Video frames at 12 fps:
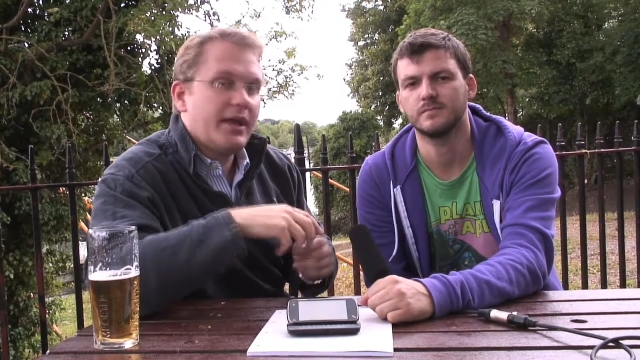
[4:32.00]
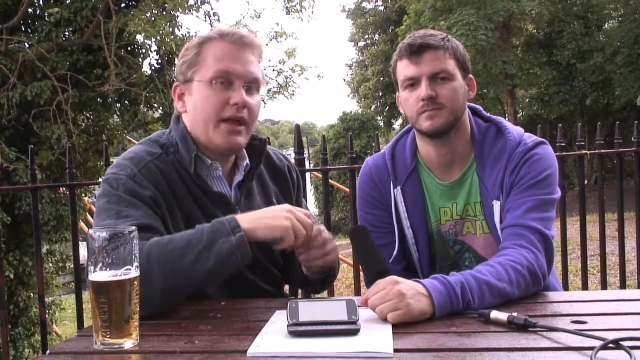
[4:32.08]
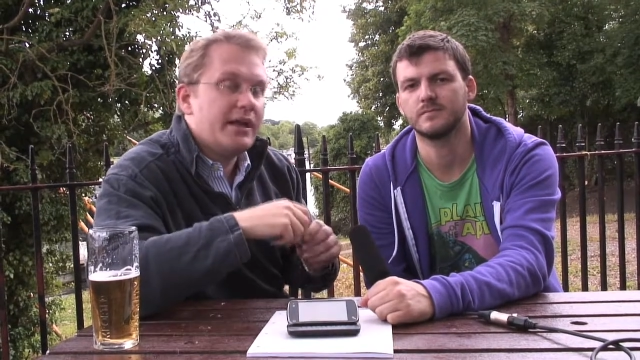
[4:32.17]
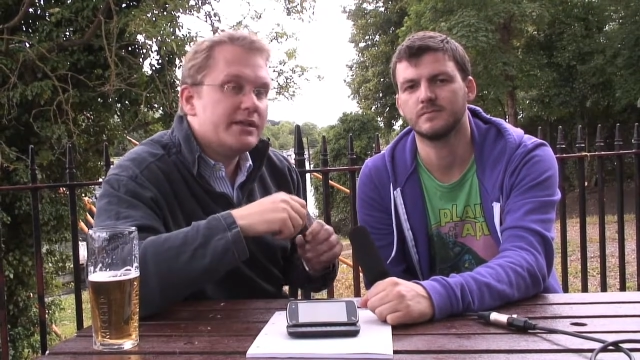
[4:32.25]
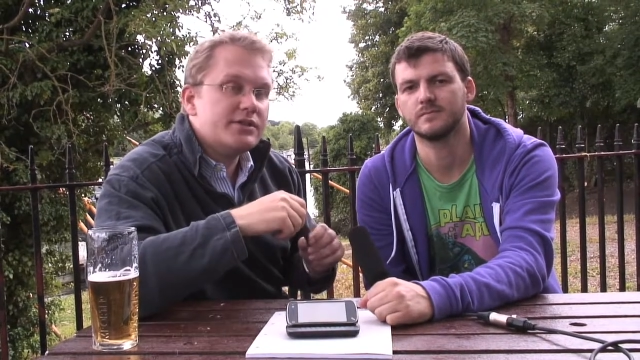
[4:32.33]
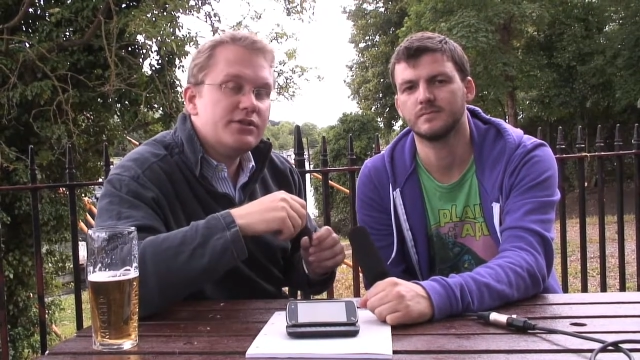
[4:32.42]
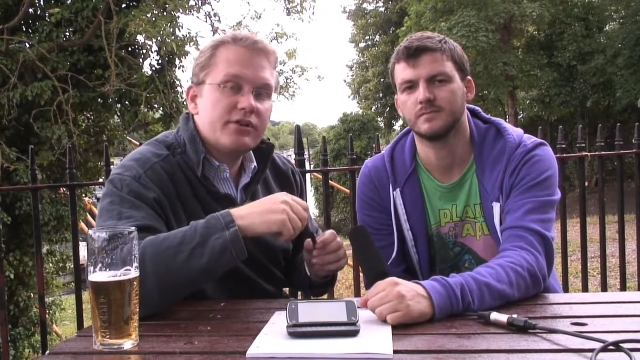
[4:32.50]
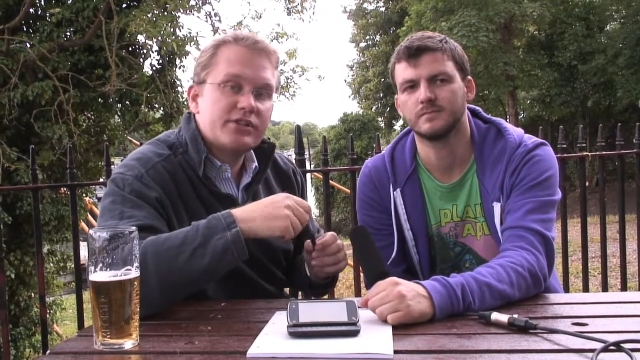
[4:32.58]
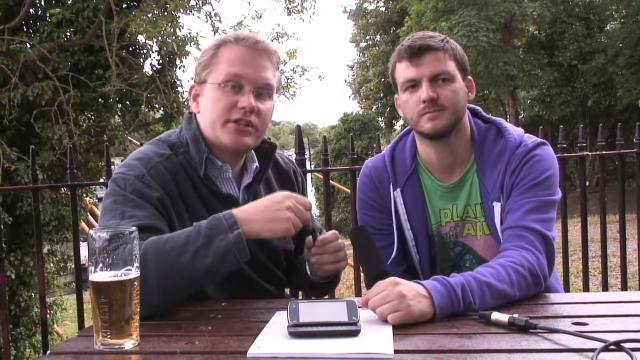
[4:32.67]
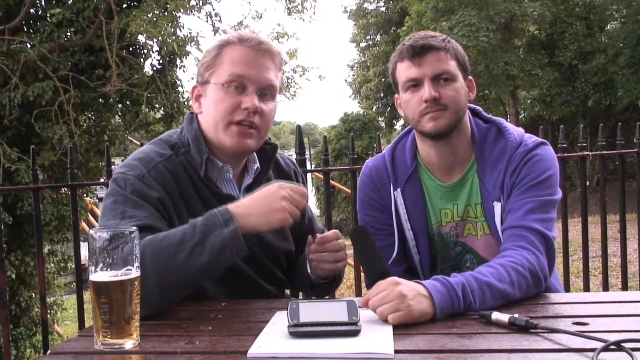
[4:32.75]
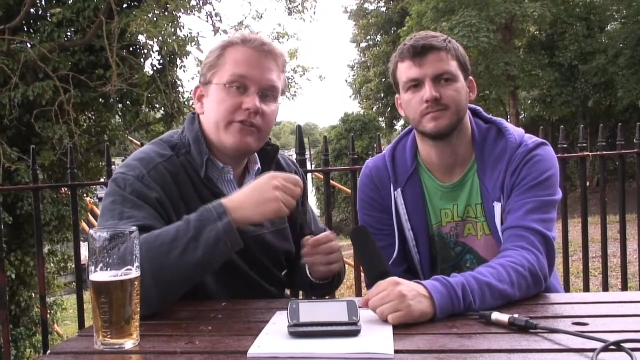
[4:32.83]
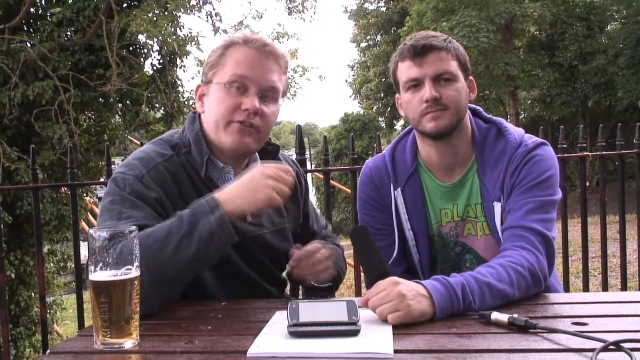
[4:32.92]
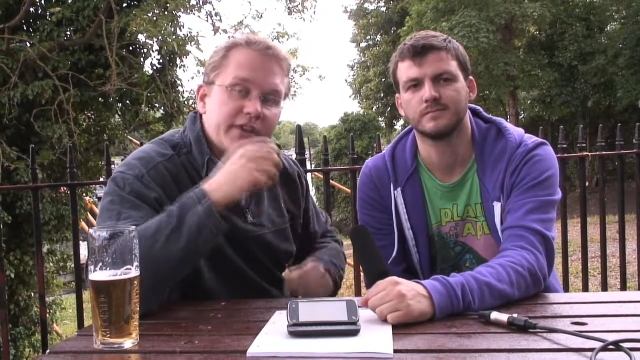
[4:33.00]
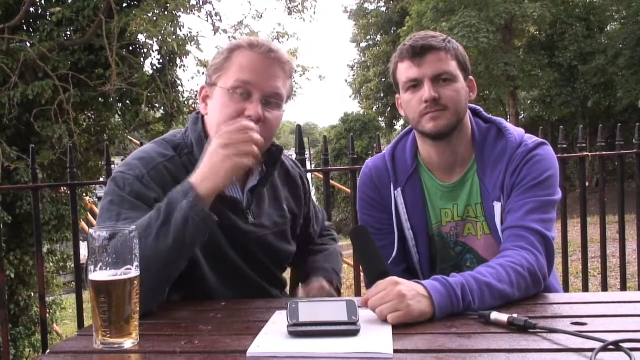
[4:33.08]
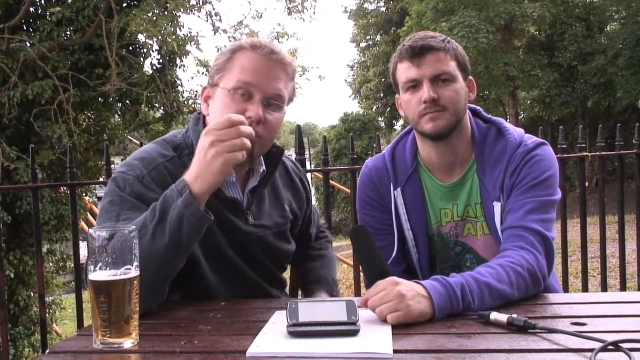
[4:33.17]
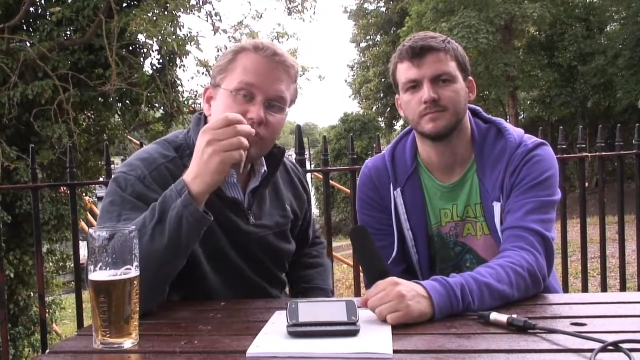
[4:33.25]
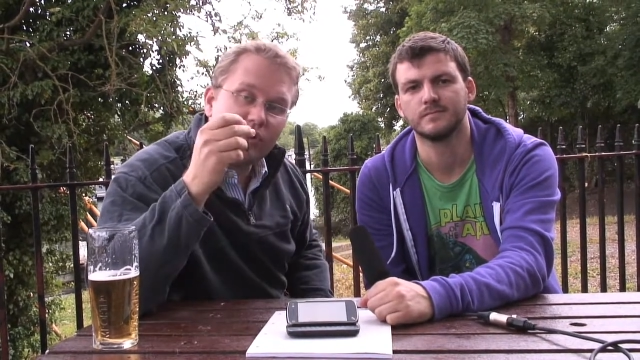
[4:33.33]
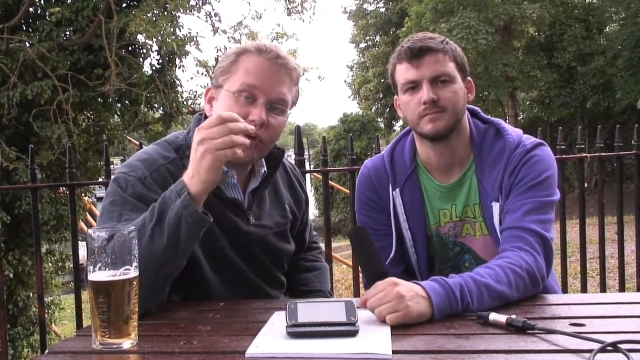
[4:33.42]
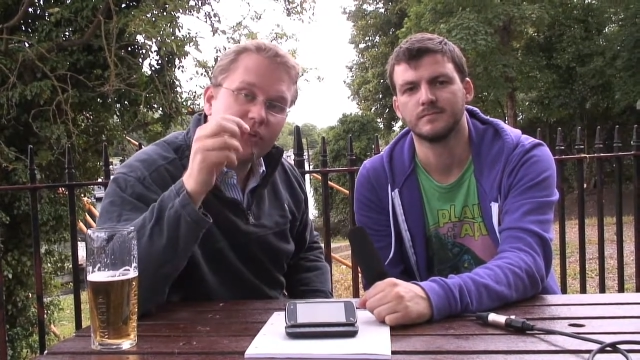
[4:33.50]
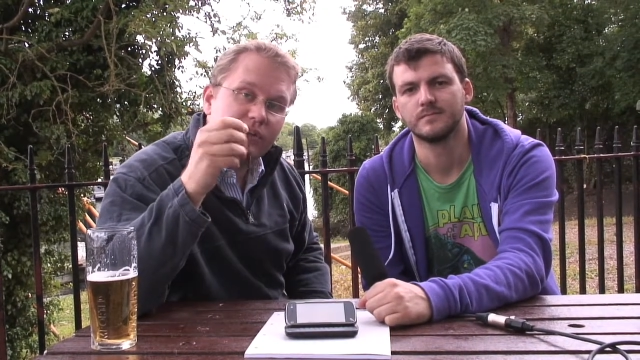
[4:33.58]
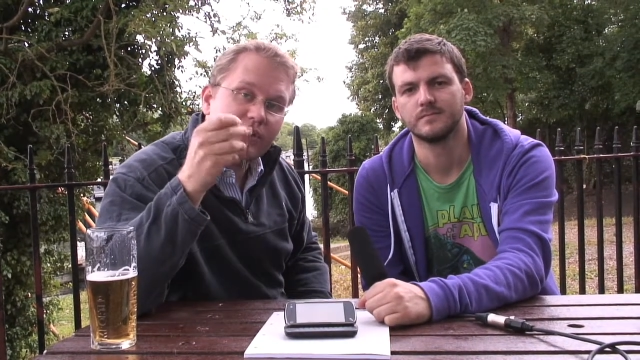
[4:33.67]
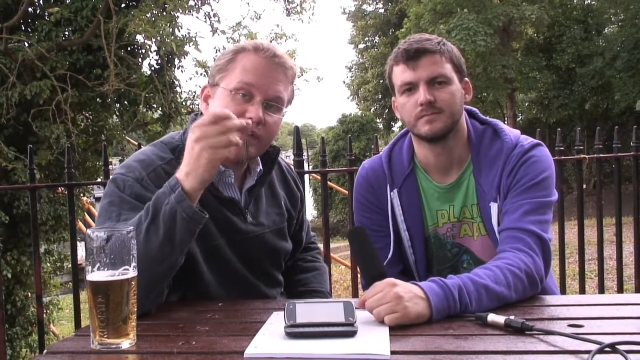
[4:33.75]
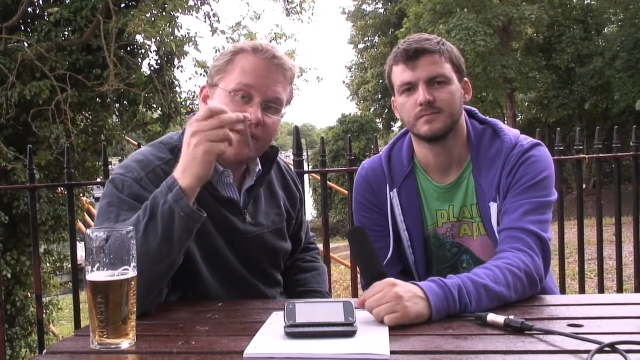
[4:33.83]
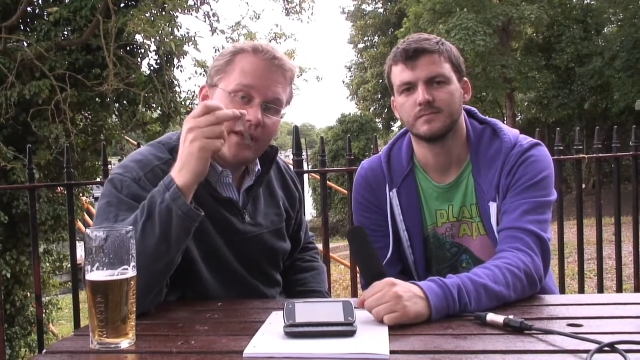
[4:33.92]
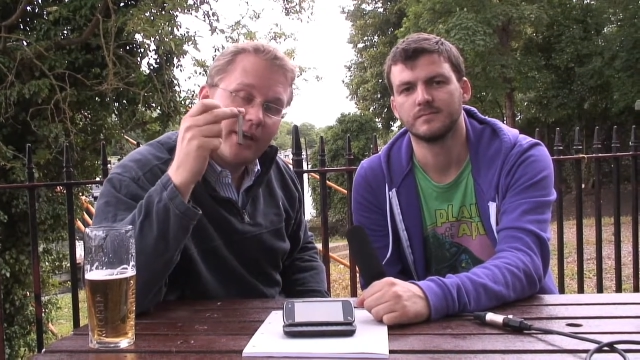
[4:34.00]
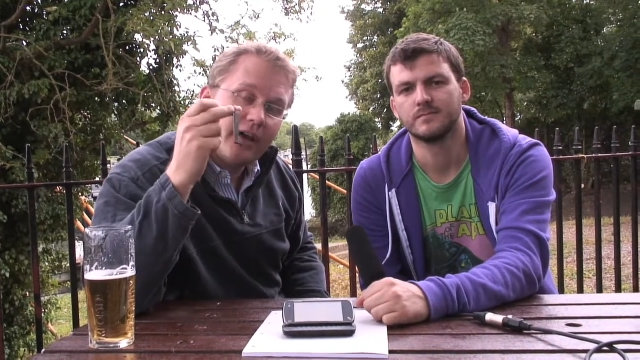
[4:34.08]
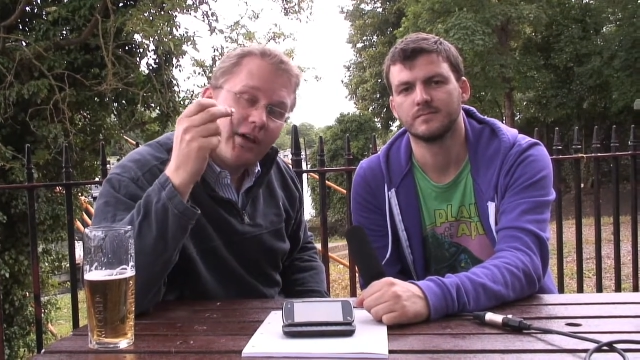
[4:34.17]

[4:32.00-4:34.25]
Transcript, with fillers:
Speaker 1: It's not safe and it's not a good idea